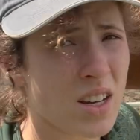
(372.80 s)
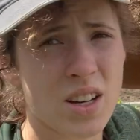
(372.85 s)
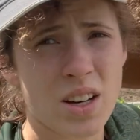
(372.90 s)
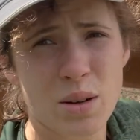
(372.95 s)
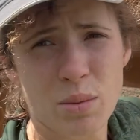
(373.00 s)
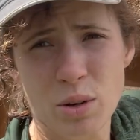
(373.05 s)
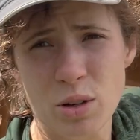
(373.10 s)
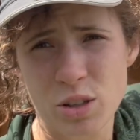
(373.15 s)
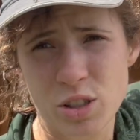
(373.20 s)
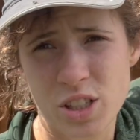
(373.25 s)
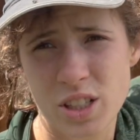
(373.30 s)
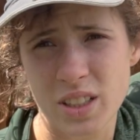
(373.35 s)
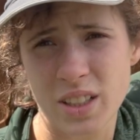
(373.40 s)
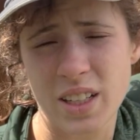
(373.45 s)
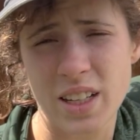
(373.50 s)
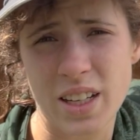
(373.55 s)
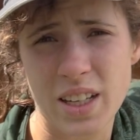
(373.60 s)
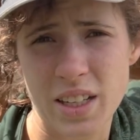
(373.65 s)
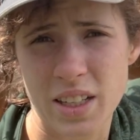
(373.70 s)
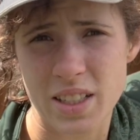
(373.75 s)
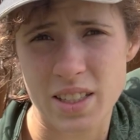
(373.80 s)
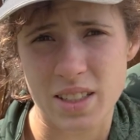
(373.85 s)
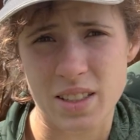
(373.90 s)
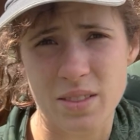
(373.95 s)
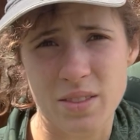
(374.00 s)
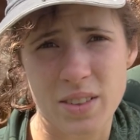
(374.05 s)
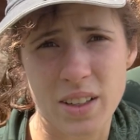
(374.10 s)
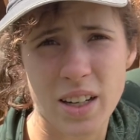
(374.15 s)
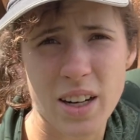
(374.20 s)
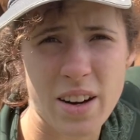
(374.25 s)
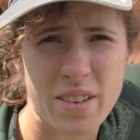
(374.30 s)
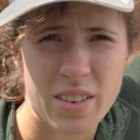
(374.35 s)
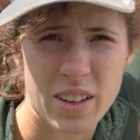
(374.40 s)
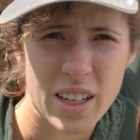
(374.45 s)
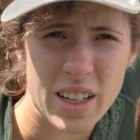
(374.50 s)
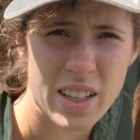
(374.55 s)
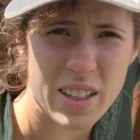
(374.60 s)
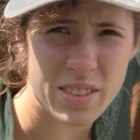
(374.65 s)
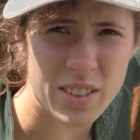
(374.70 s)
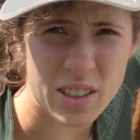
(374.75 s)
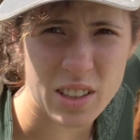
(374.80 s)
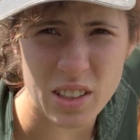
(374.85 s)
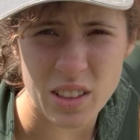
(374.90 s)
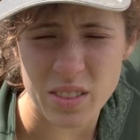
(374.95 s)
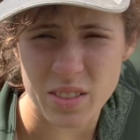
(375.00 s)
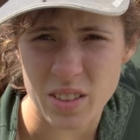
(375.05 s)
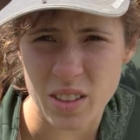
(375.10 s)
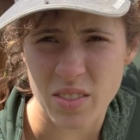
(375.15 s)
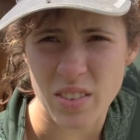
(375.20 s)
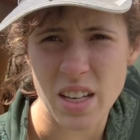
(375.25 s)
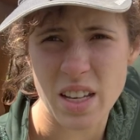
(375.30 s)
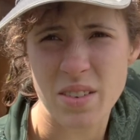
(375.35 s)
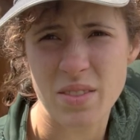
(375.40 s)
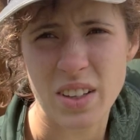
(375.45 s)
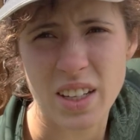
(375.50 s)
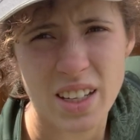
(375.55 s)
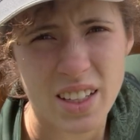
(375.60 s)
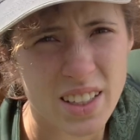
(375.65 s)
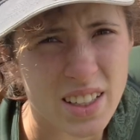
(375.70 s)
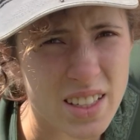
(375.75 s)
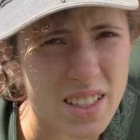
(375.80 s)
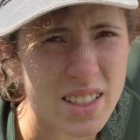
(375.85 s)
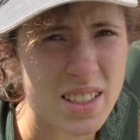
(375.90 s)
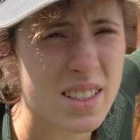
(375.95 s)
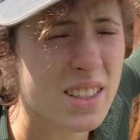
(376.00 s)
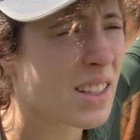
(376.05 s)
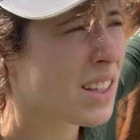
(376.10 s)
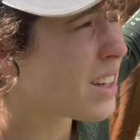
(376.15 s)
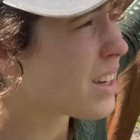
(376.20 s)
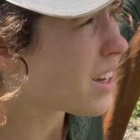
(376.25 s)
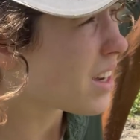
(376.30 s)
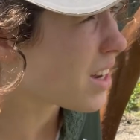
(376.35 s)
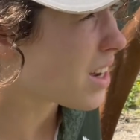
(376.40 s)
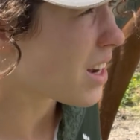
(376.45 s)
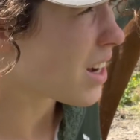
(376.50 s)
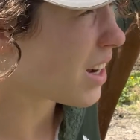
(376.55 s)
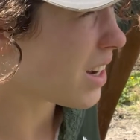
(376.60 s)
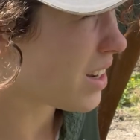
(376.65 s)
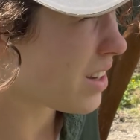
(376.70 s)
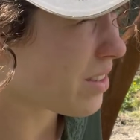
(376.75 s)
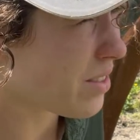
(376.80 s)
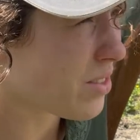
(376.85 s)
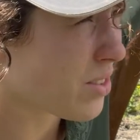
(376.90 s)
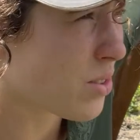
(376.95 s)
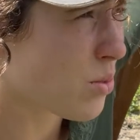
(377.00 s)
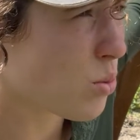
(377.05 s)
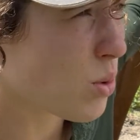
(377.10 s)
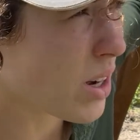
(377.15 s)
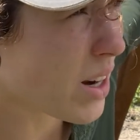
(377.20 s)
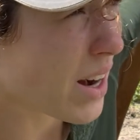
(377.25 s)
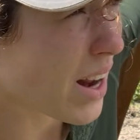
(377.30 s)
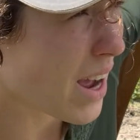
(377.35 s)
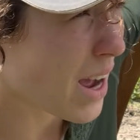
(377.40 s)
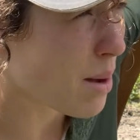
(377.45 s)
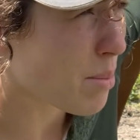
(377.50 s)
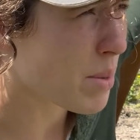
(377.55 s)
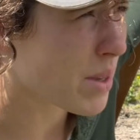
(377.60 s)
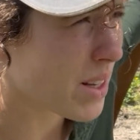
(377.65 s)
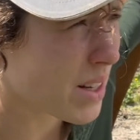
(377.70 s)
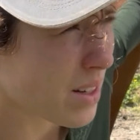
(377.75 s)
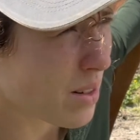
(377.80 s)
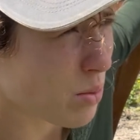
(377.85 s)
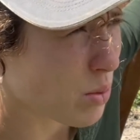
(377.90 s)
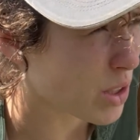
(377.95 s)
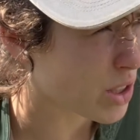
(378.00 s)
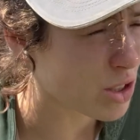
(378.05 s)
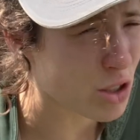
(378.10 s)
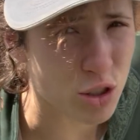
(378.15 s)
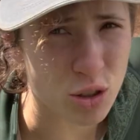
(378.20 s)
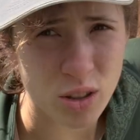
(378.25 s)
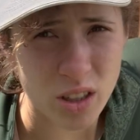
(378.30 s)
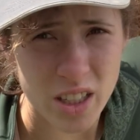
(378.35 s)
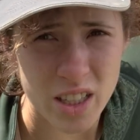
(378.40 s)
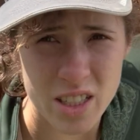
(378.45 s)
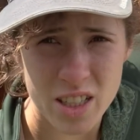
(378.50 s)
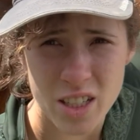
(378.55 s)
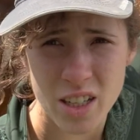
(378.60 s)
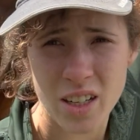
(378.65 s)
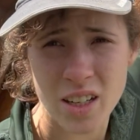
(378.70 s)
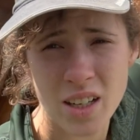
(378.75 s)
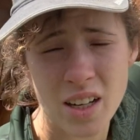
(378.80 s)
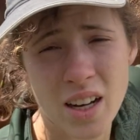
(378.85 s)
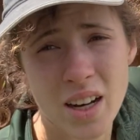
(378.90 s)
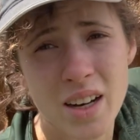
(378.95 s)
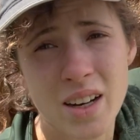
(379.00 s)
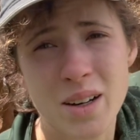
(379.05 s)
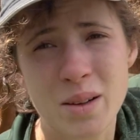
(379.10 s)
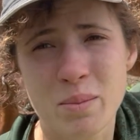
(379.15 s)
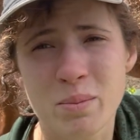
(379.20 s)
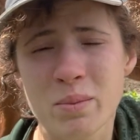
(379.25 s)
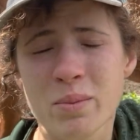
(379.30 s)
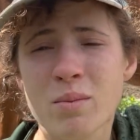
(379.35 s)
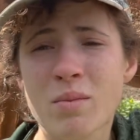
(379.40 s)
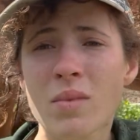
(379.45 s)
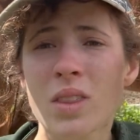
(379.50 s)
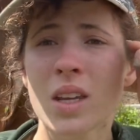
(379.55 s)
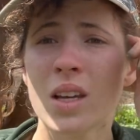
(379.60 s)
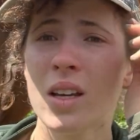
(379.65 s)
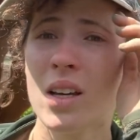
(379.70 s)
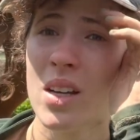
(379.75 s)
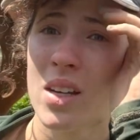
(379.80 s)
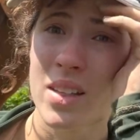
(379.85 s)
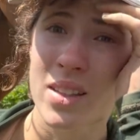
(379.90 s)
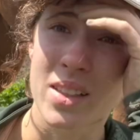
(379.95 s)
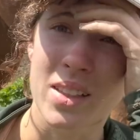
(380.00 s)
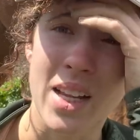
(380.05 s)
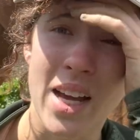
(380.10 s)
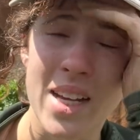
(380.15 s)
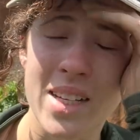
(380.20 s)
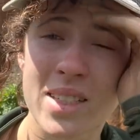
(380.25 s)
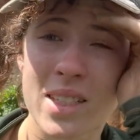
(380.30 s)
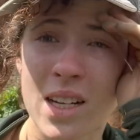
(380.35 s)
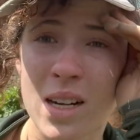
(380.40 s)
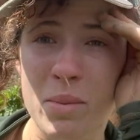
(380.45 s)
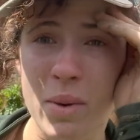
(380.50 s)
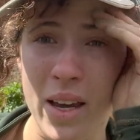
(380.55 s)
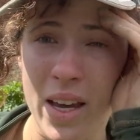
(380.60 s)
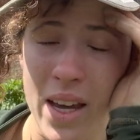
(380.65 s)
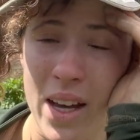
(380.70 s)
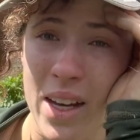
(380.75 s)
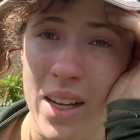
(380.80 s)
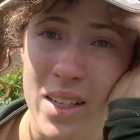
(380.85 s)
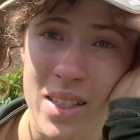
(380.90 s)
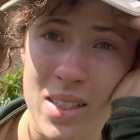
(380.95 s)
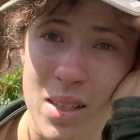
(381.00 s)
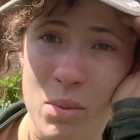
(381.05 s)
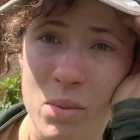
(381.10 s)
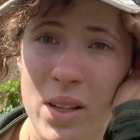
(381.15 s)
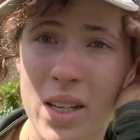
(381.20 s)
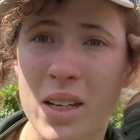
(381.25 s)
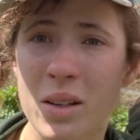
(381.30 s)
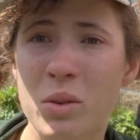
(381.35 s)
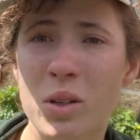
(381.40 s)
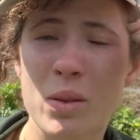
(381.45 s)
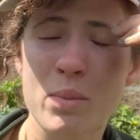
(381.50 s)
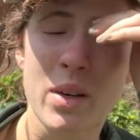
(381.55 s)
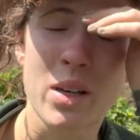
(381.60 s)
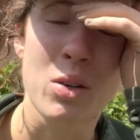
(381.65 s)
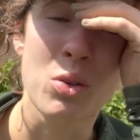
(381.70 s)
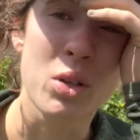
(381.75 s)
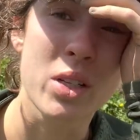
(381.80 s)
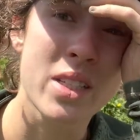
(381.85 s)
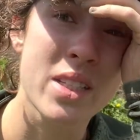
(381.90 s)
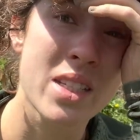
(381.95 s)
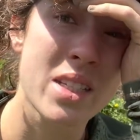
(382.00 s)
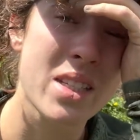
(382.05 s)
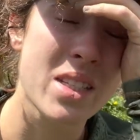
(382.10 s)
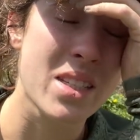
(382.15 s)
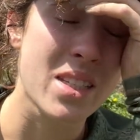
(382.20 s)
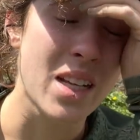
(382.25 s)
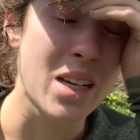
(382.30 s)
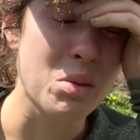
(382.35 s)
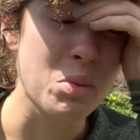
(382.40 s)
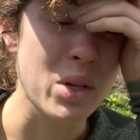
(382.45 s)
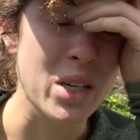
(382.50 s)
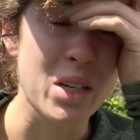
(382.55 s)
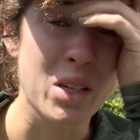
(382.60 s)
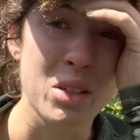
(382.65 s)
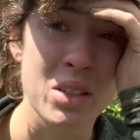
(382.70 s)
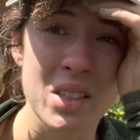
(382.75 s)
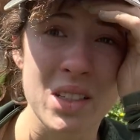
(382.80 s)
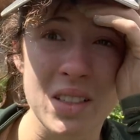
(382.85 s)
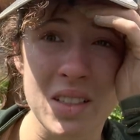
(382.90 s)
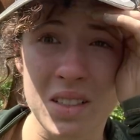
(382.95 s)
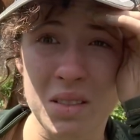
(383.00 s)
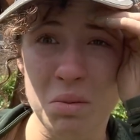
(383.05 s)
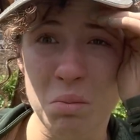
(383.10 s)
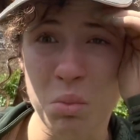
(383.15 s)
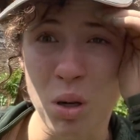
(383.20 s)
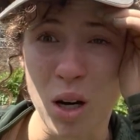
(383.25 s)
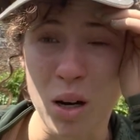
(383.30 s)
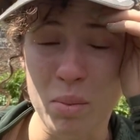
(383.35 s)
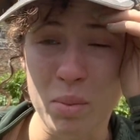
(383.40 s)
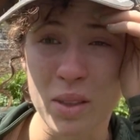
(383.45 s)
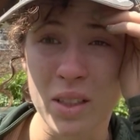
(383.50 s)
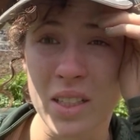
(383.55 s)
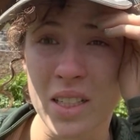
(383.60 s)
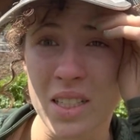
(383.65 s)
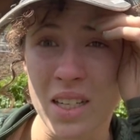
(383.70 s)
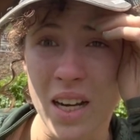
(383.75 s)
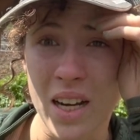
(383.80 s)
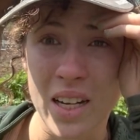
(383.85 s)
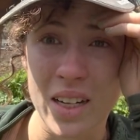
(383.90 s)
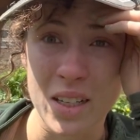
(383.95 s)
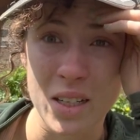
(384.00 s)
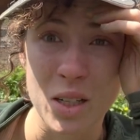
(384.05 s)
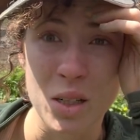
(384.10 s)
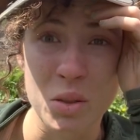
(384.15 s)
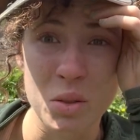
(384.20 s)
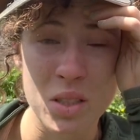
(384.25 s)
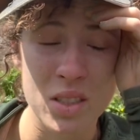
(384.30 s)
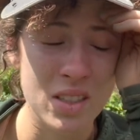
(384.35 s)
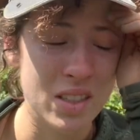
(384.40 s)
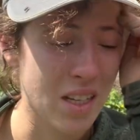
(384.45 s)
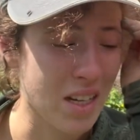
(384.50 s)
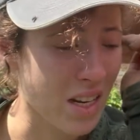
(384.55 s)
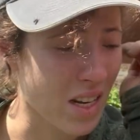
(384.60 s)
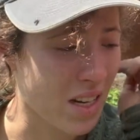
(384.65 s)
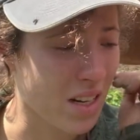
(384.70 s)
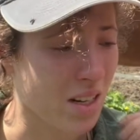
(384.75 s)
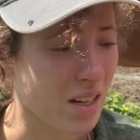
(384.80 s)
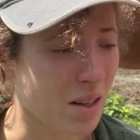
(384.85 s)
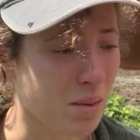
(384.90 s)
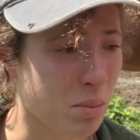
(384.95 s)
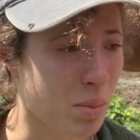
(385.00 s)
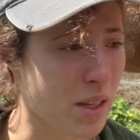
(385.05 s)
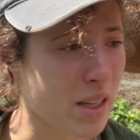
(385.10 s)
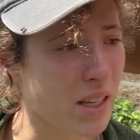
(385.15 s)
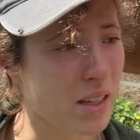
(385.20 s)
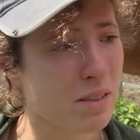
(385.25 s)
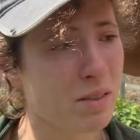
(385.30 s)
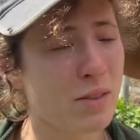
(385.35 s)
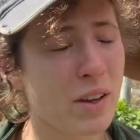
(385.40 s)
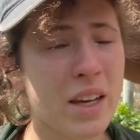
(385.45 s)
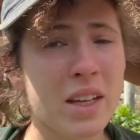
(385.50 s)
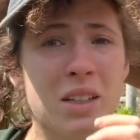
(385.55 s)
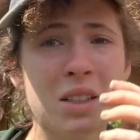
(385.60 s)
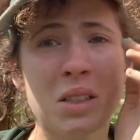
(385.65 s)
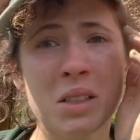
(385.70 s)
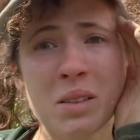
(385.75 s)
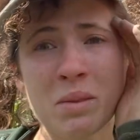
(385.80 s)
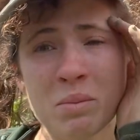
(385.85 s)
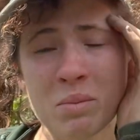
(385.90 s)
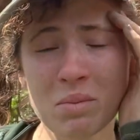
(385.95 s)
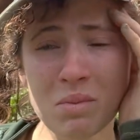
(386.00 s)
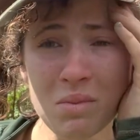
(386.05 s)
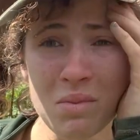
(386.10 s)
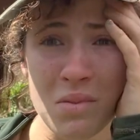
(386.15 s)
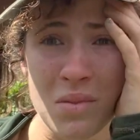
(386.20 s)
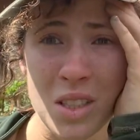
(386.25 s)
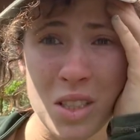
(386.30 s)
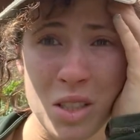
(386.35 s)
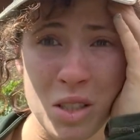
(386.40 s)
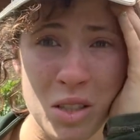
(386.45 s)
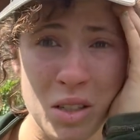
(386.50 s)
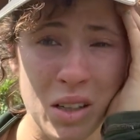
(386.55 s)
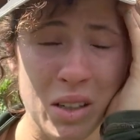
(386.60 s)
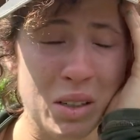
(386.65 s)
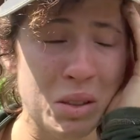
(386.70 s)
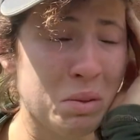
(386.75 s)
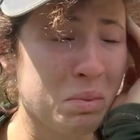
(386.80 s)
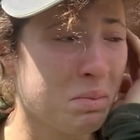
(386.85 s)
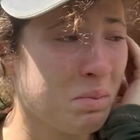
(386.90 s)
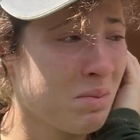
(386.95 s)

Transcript: emotionally, it's very, very difficult for me because of what happened with George. The last time I had something with my horses that we couldn't properly diagnose, it ended up being fatal. So